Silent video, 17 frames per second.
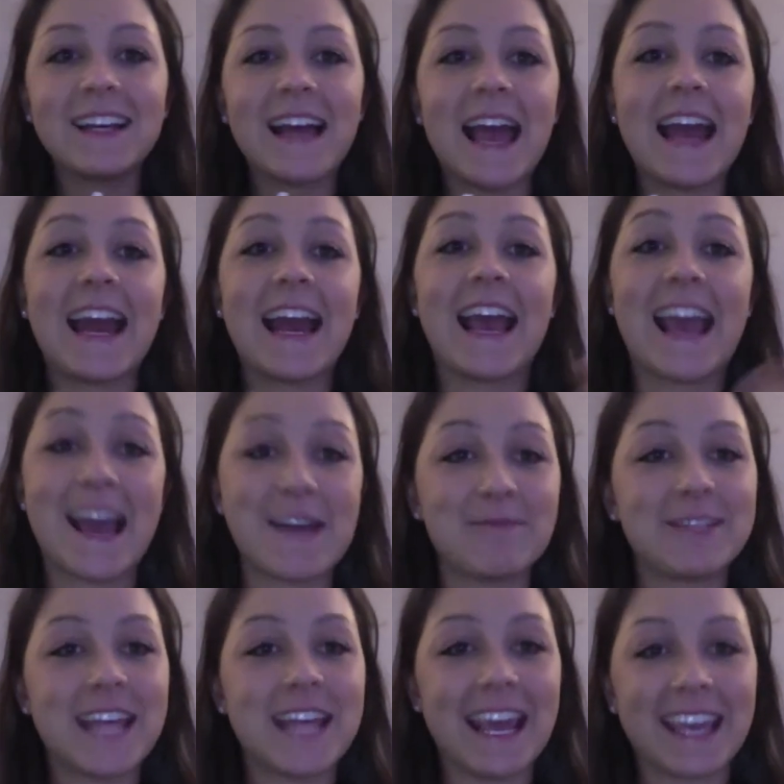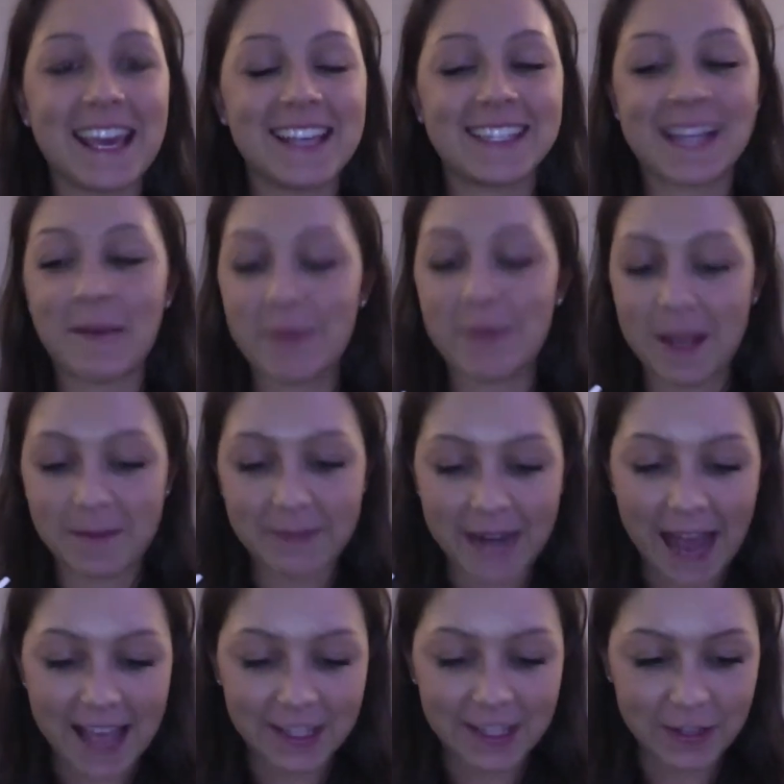And I am taking some in, but
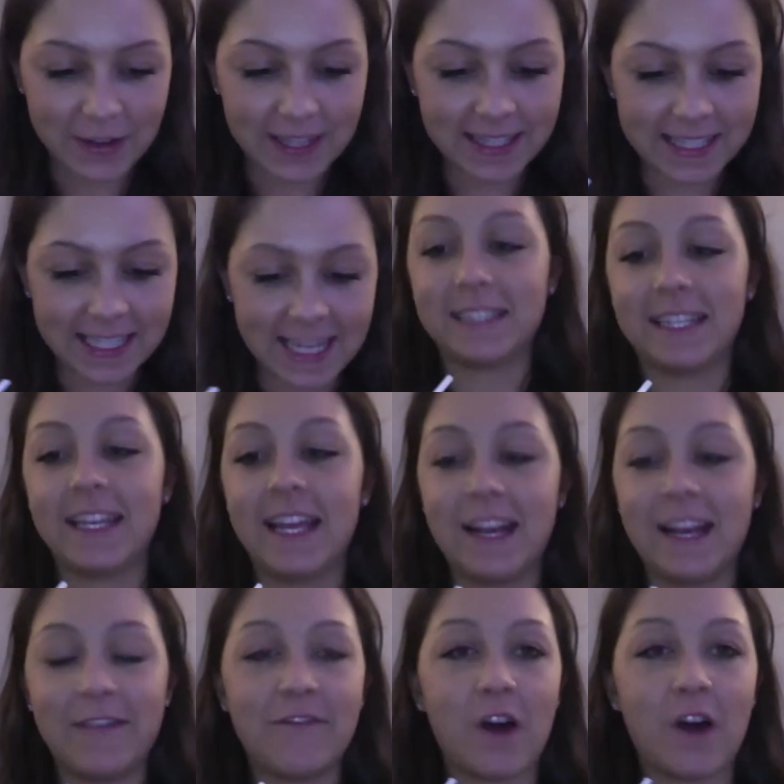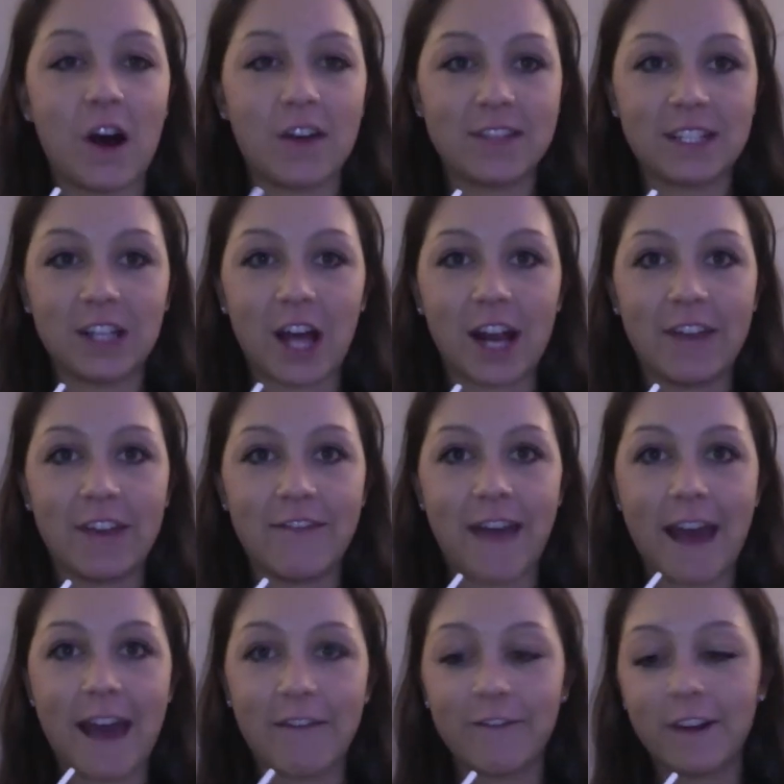as you can see, it involves a lot of
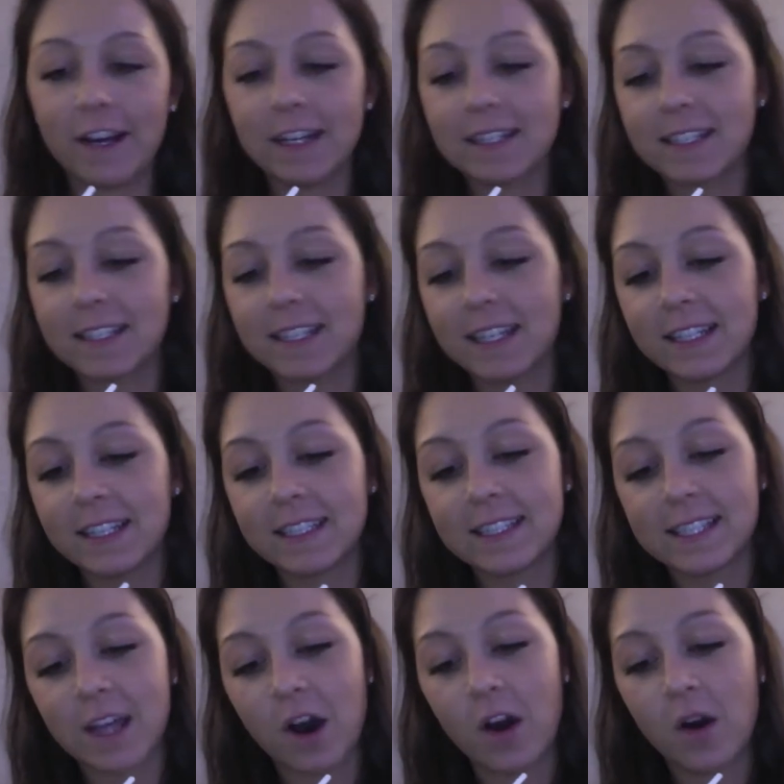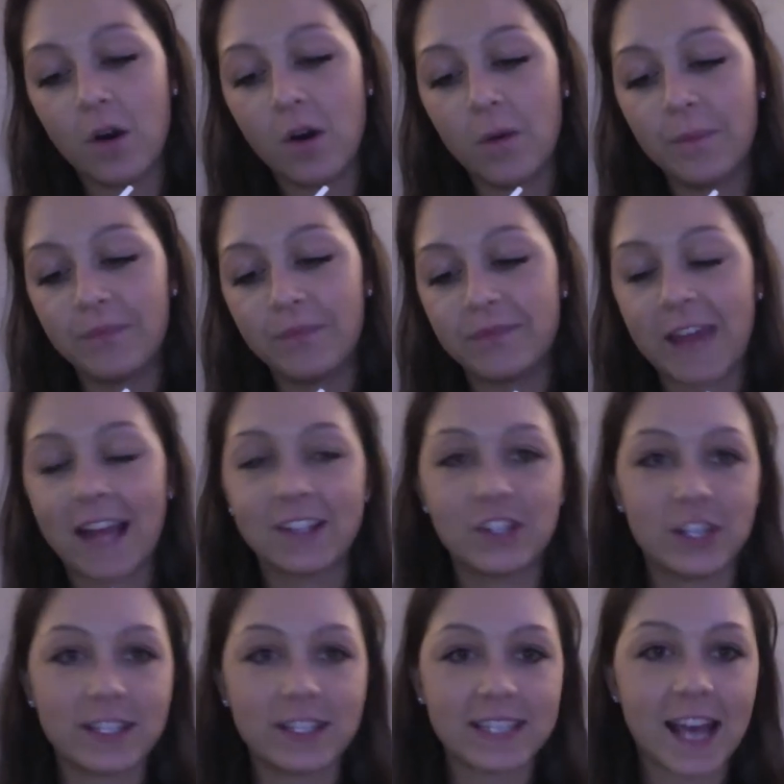effort. So that
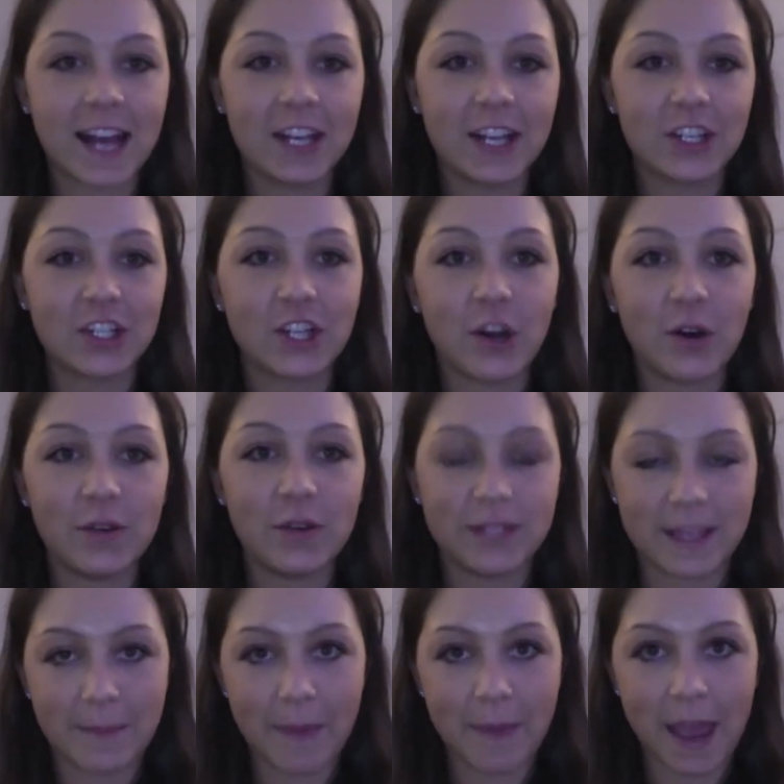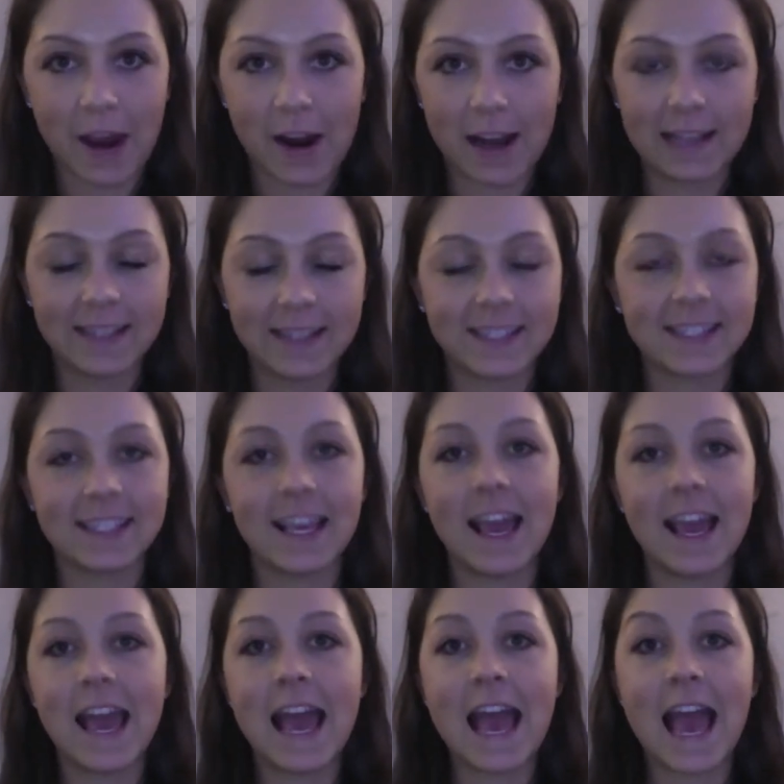just kind of shows the parents
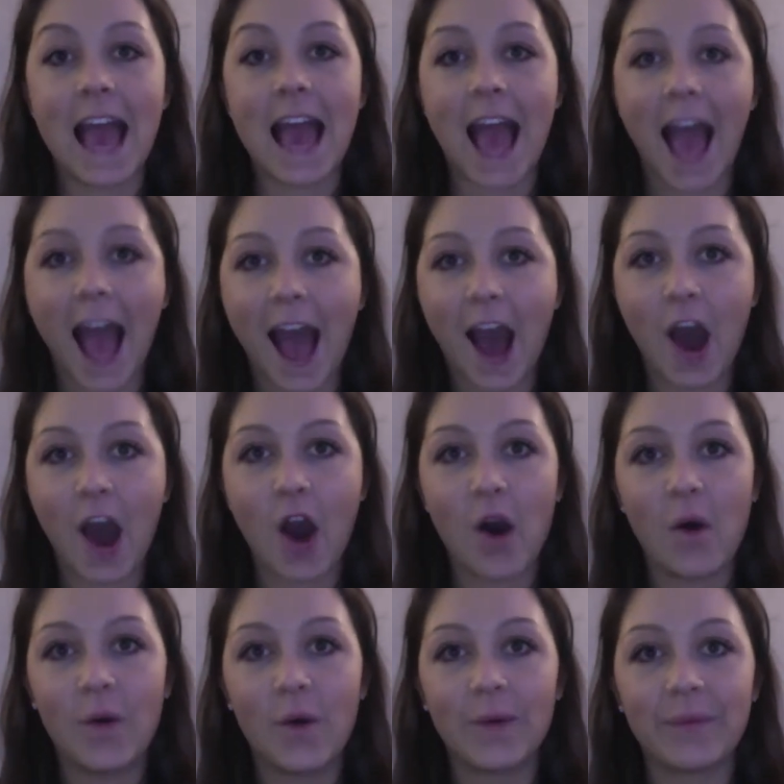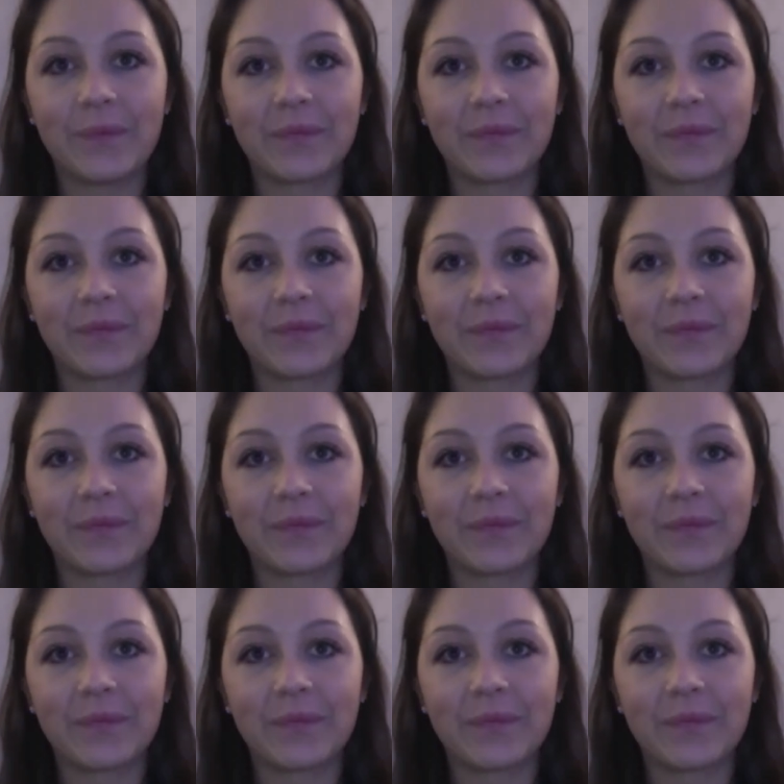how